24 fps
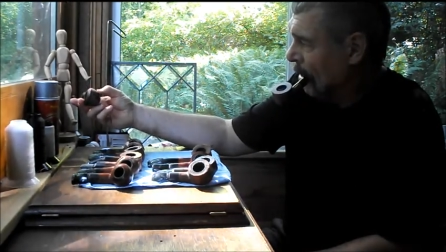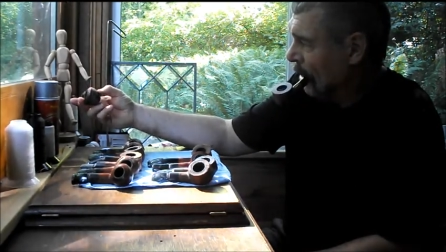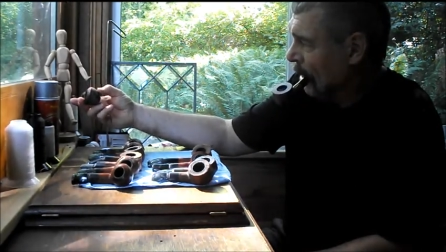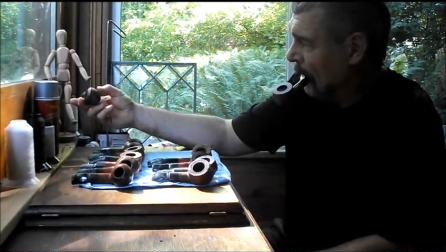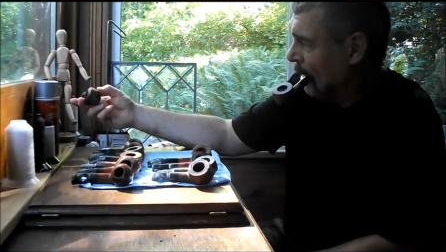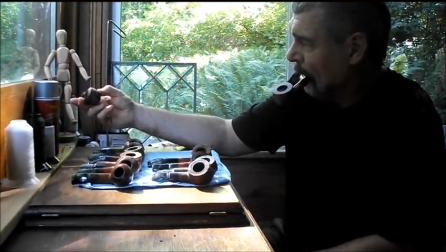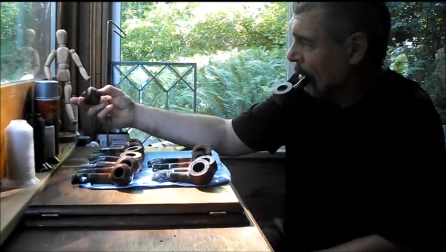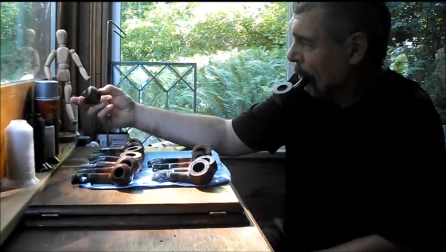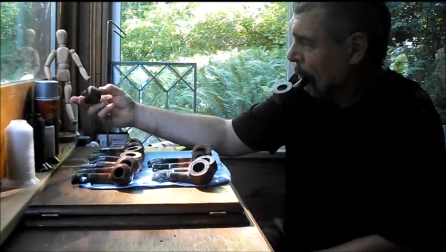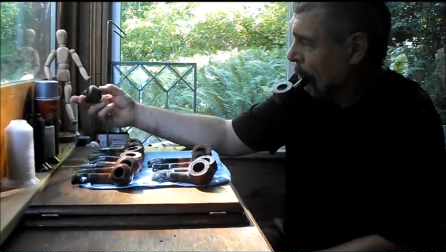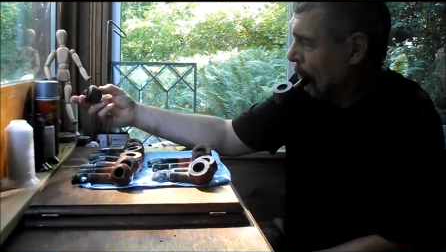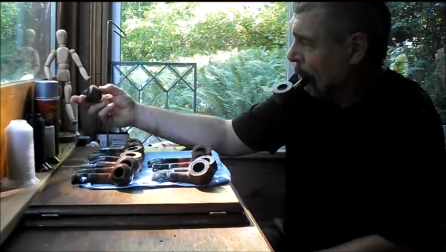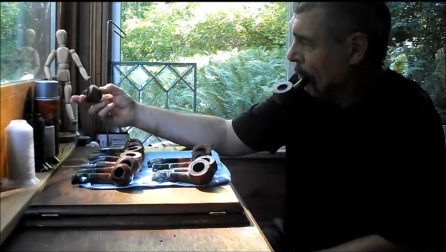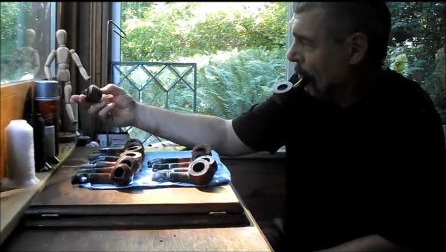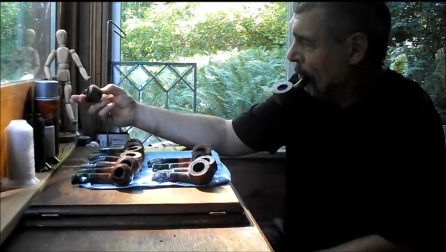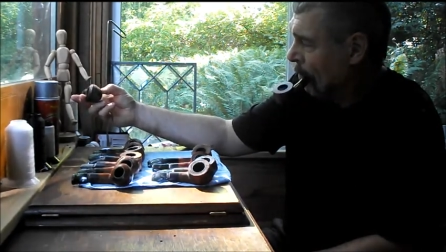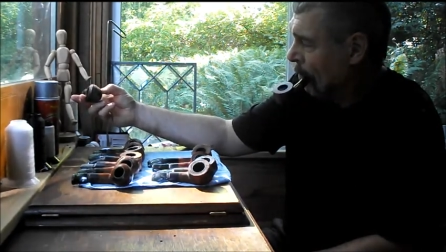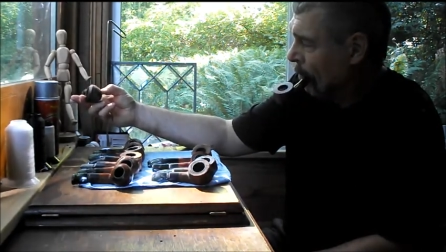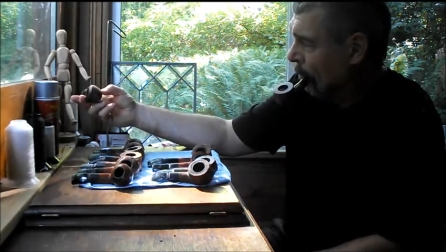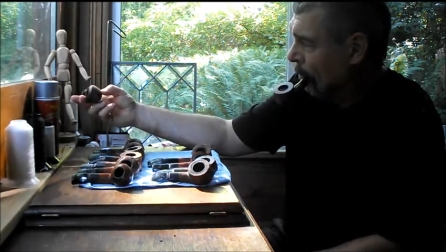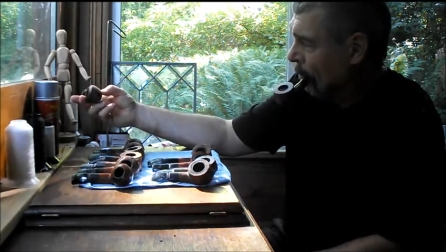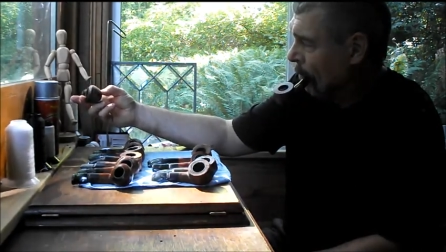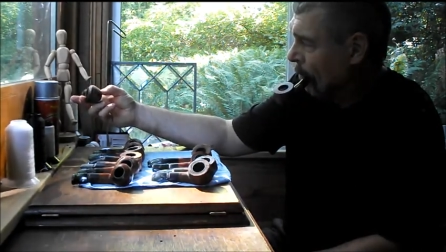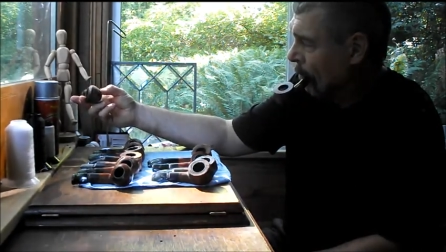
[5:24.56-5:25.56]
left,
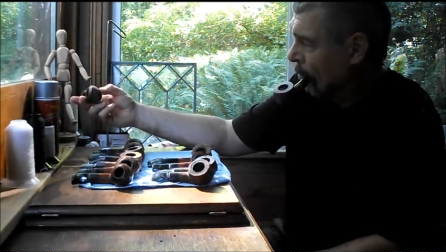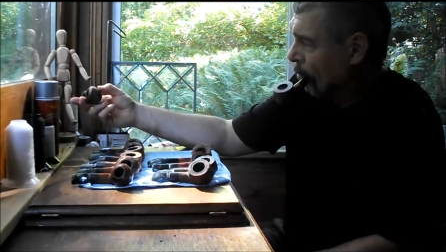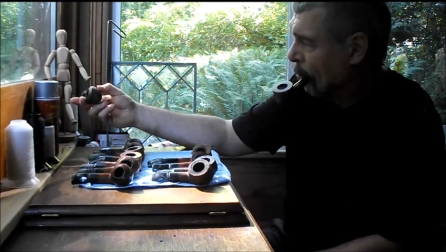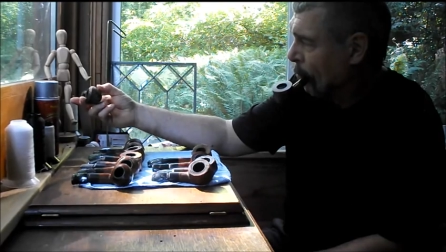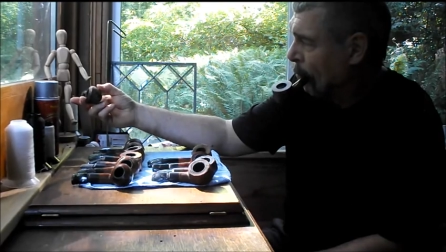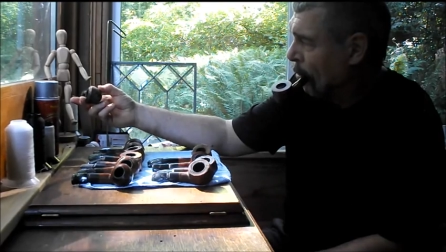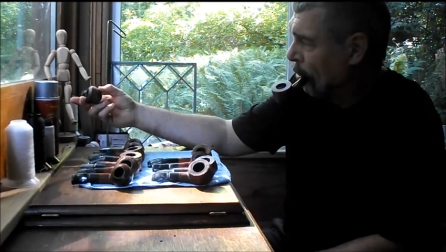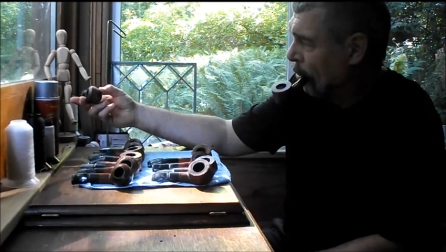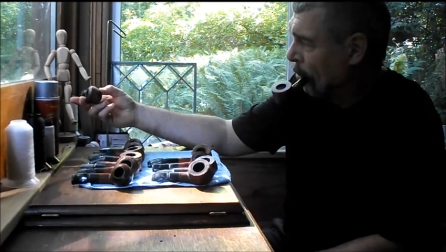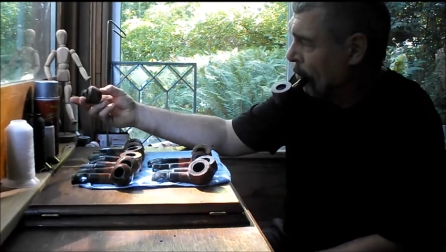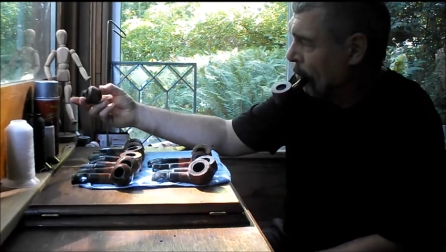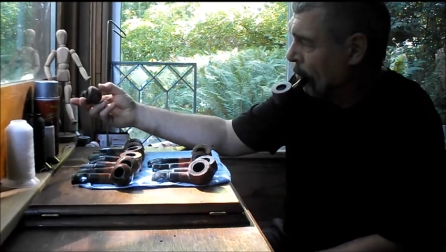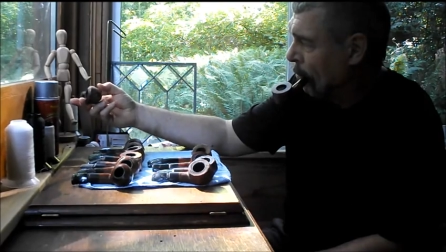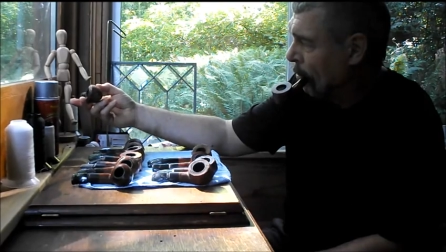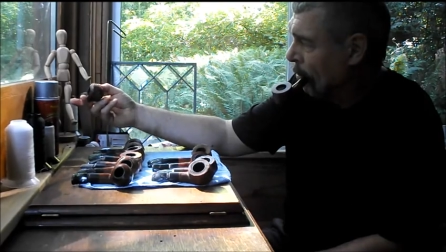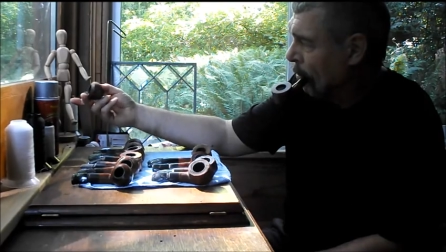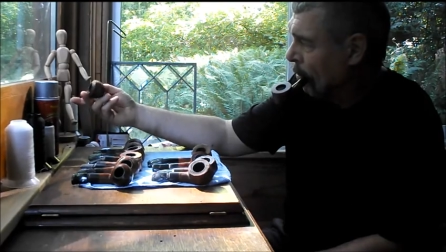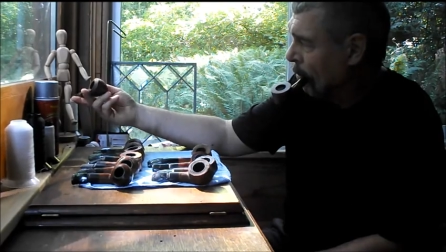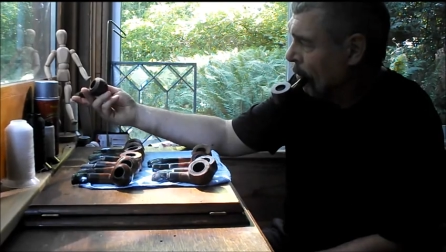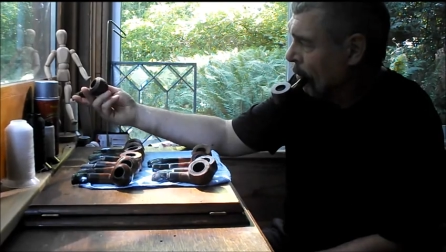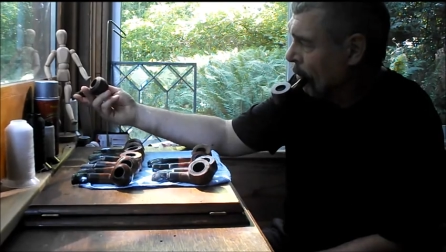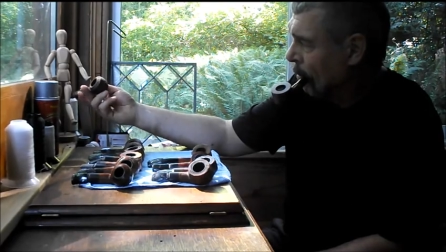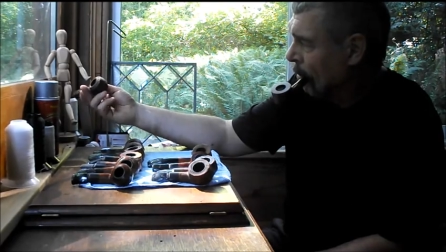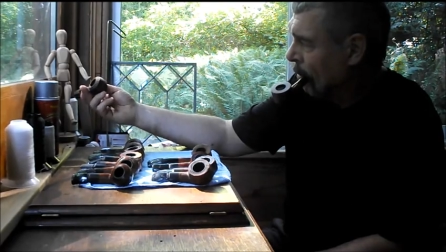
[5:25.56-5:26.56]
smooth.
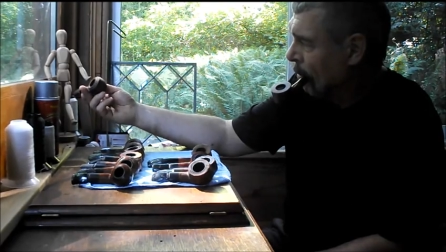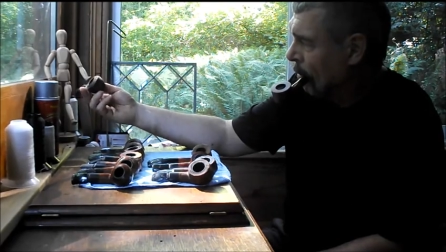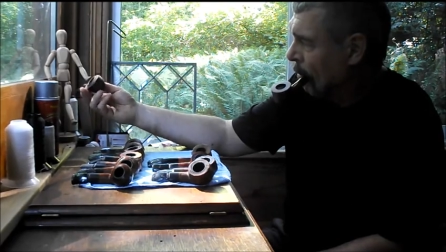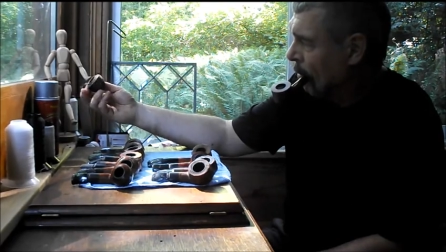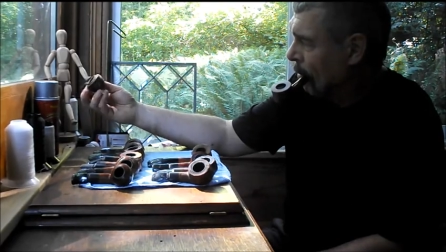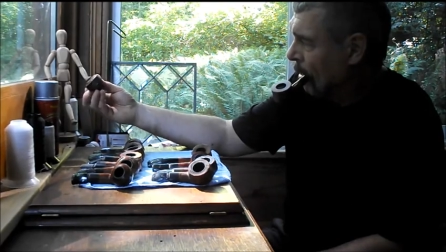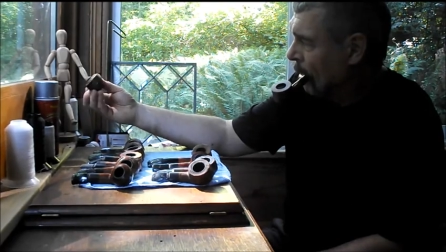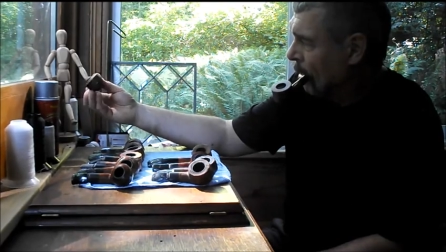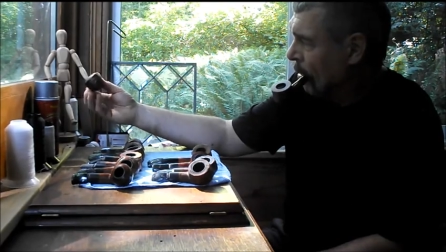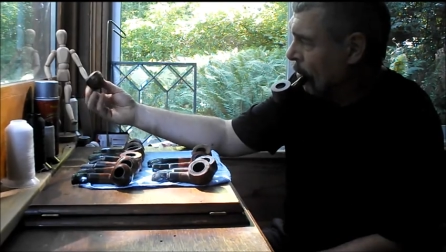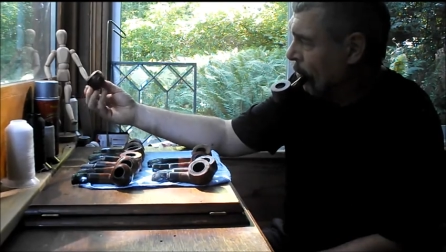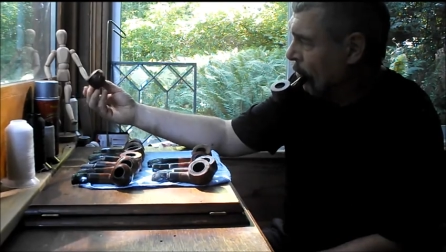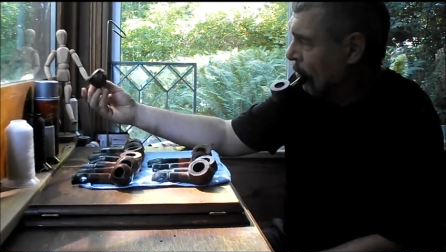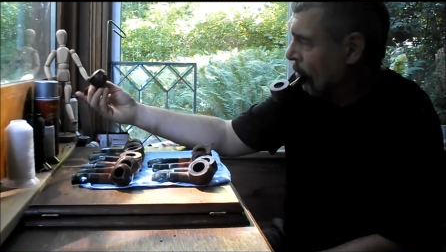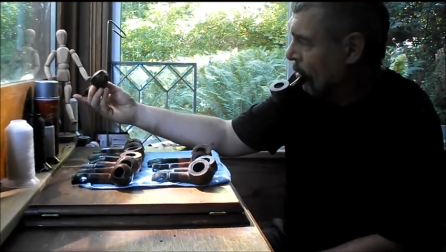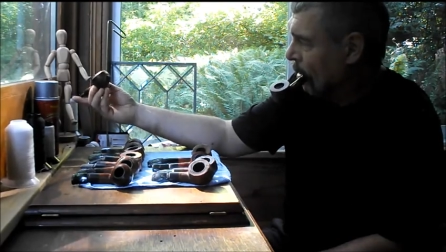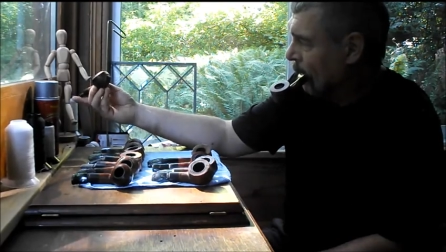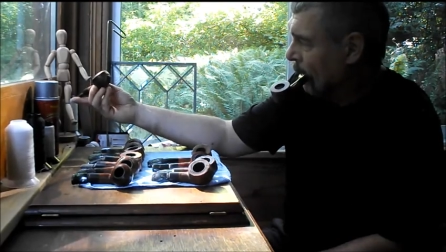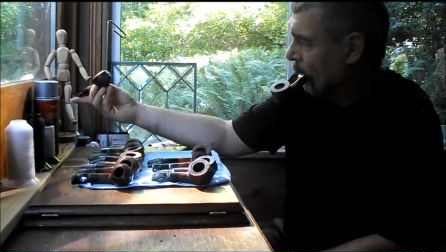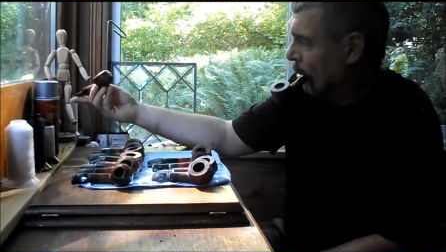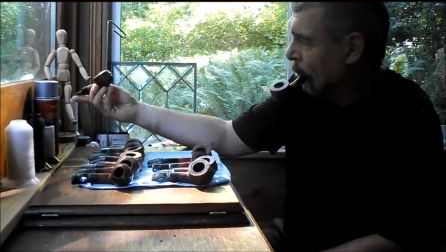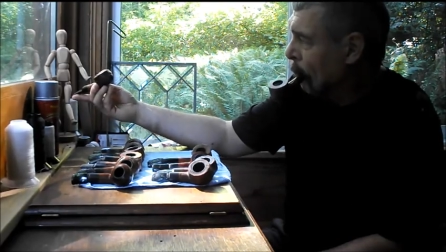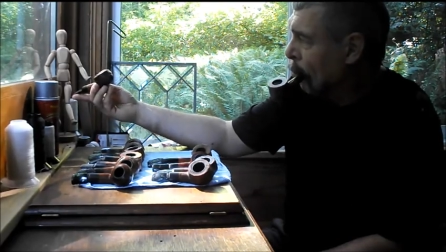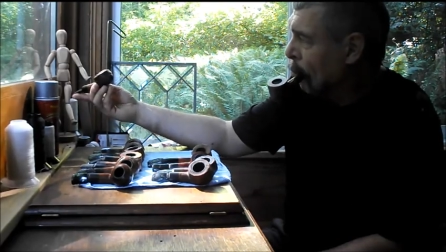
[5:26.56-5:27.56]
It looks
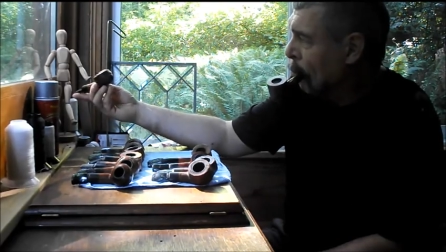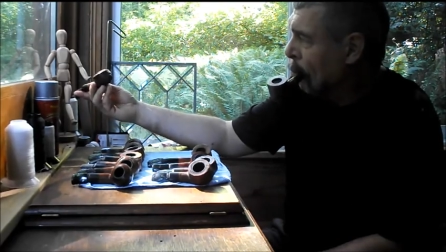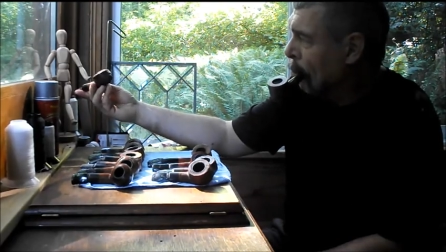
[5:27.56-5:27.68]
like a